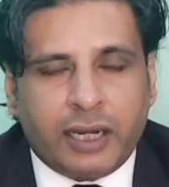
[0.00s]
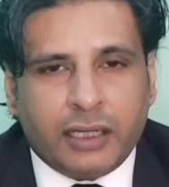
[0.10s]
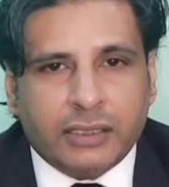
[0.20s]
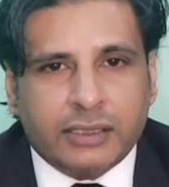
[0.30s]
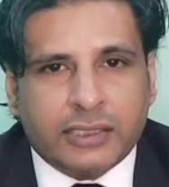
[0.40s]

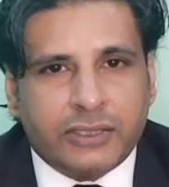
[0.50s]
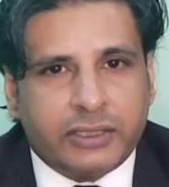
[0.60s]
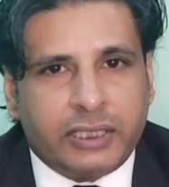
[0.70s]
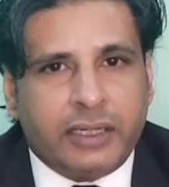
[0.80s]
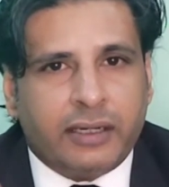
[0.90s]
under section
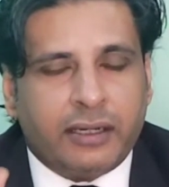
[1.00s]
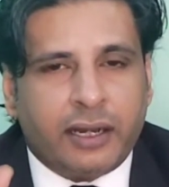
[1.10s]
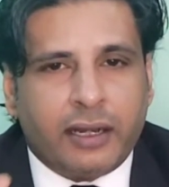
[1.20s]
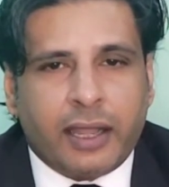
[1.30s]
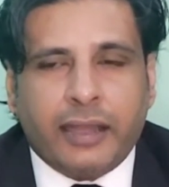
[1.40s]

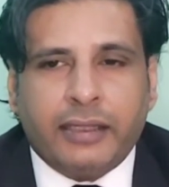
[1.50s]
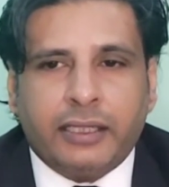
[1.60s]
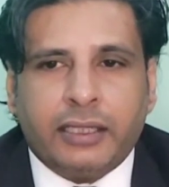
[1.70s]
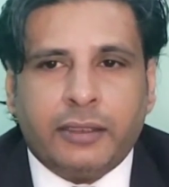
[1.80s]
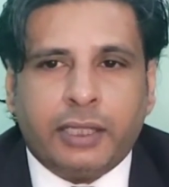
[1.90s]

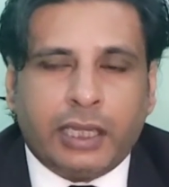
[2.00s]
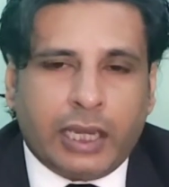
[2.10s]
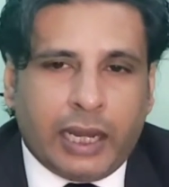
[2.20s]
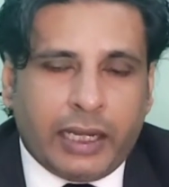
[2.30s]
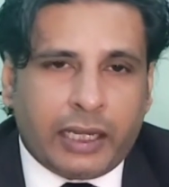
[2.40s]
319,
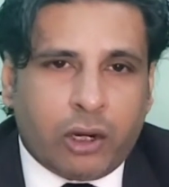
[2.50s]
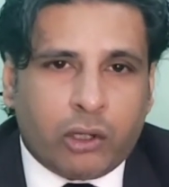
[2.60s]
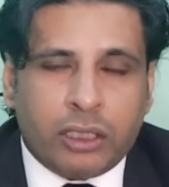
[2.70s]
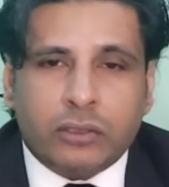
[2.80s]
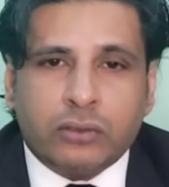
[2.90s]
and
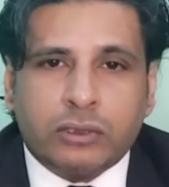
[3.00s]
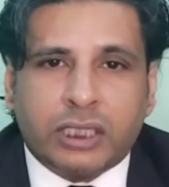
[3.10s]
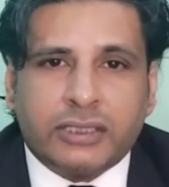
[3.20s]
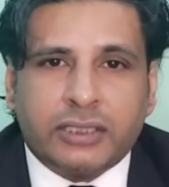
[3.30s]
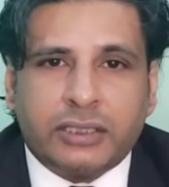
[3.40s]
according to
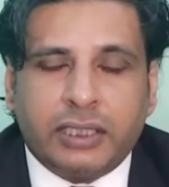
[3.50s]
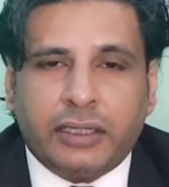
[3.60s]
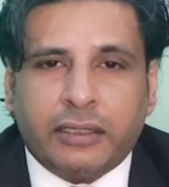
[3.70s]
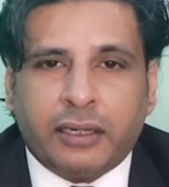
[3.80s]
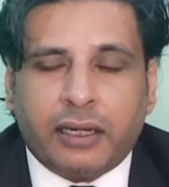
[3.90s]
section
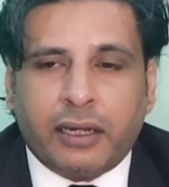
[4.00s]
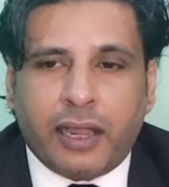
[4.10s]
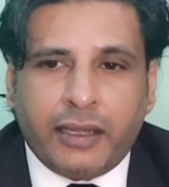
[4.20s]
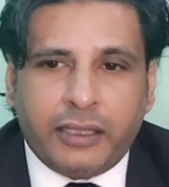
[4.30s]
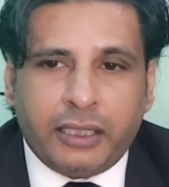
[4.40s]

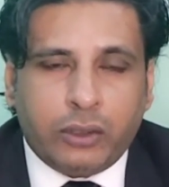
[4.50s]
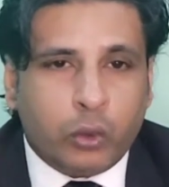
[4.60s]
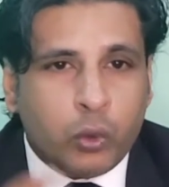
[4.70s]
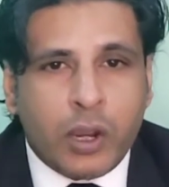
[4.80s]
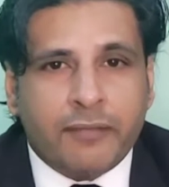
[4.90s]
319,
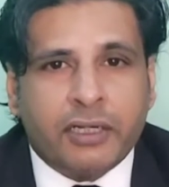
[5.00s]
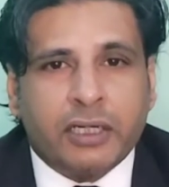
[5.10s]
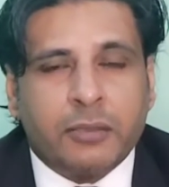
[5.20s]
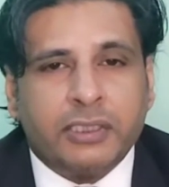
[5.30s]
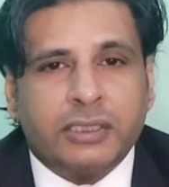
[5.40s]
whoever
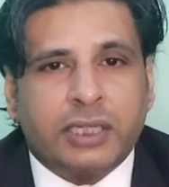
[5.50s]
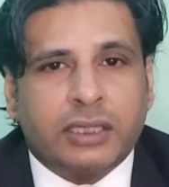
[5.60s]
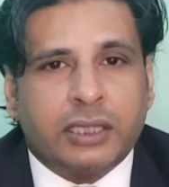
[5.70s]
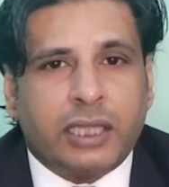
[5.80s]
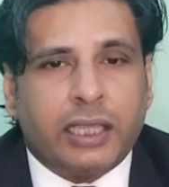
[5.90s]
commits
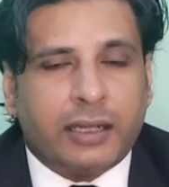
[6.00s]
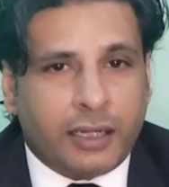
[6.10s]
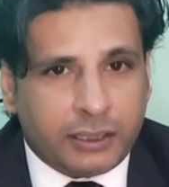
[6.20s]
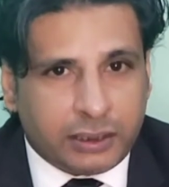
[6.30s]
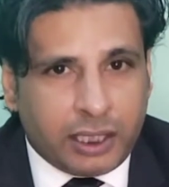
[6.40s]
Qatl
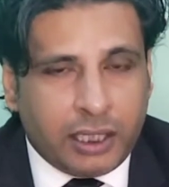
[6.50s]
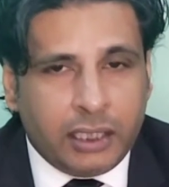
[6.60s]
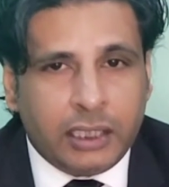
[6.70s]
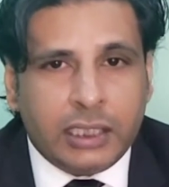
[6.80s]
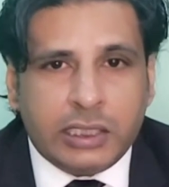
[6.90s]
khata
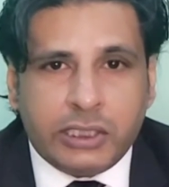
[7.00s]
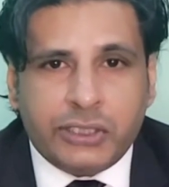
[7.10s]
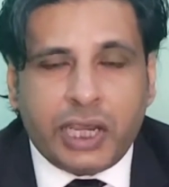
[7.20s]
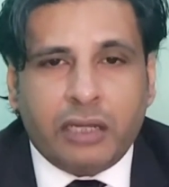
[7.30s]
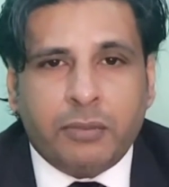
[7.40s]

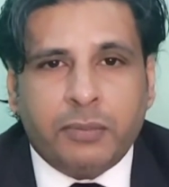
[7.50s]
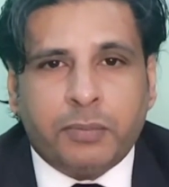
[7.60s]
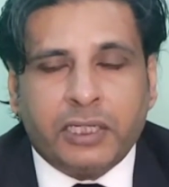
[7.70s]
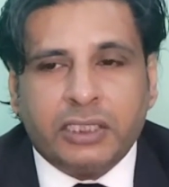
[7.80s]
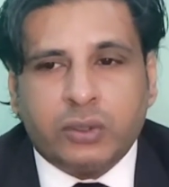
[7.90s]
shall be
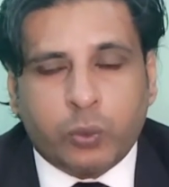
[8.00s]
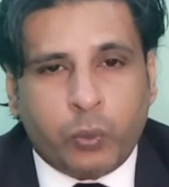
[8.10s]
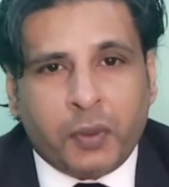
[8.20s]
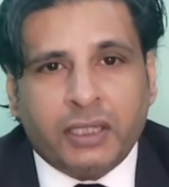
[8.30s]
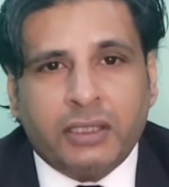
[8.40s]
punished
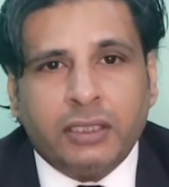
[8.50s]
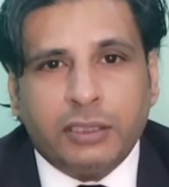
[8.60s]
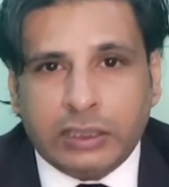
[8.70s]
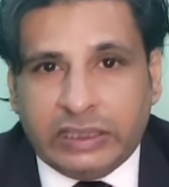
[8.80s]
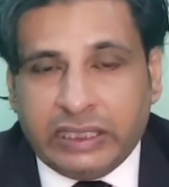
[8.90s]
with
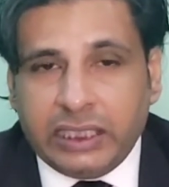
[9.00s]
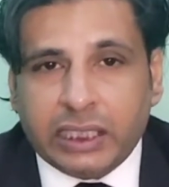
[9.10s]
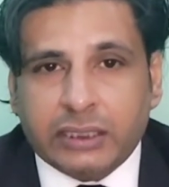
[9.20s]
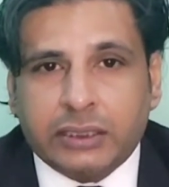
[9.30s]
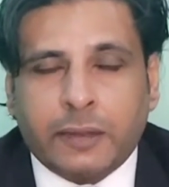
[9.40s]

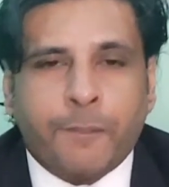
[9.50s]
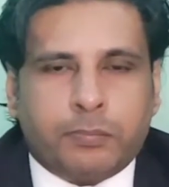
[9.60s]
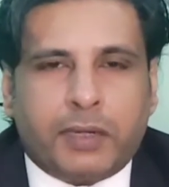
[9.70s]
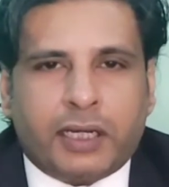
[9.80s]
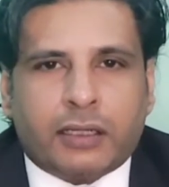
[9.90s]
diyat.
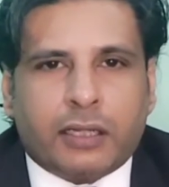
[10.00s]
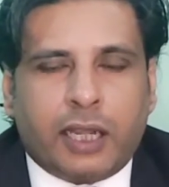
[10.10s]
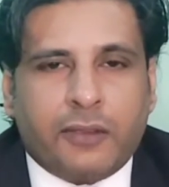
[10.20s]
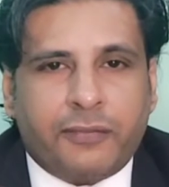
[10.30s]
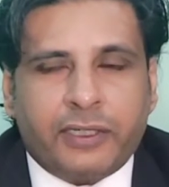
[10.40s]
But
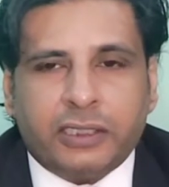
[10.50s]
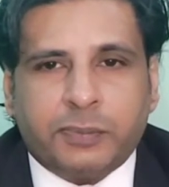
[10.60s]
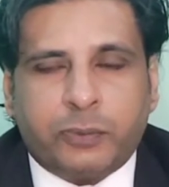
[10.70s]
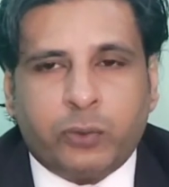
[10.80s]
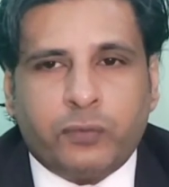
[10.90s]
if it is
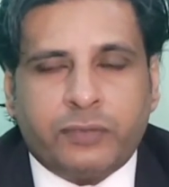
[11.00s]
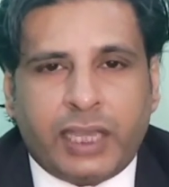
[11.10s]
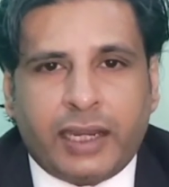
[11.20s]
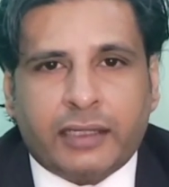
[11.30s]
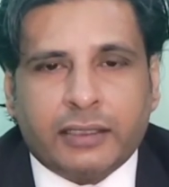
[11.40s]
proved
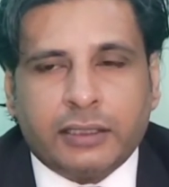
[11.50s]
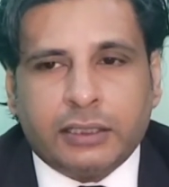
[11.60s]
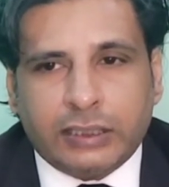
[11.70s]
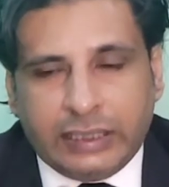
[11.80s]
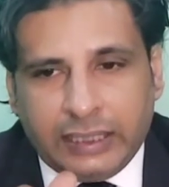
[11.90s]
that
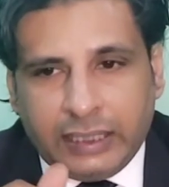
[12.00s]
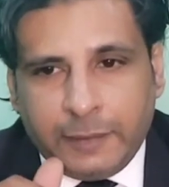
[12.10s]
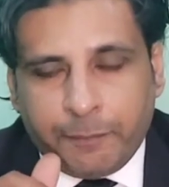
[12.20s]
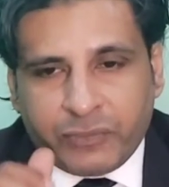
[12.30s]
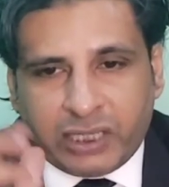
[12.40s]

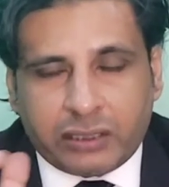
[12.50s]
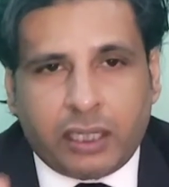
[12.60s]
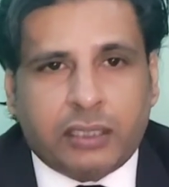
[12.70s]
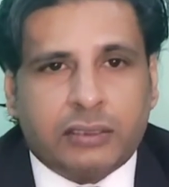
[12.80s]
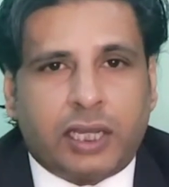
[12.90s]
the
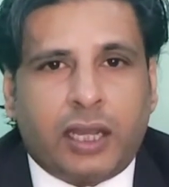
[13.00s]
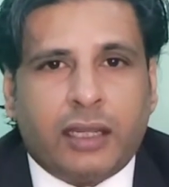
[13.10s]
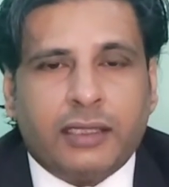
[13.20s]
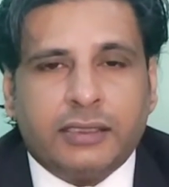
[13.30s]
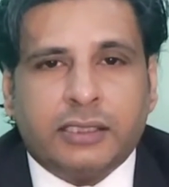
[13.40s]
Qatl
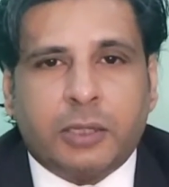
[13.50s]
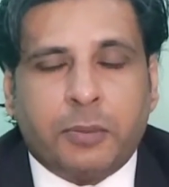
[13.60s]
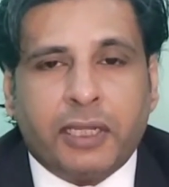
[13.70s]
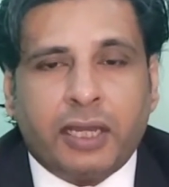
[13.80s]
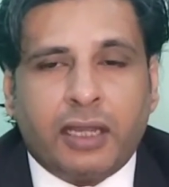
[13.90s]
khata is
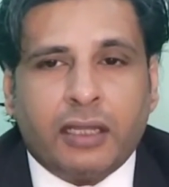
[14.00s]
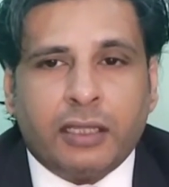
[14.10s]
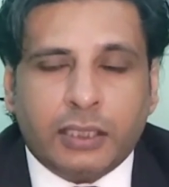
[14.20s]
committed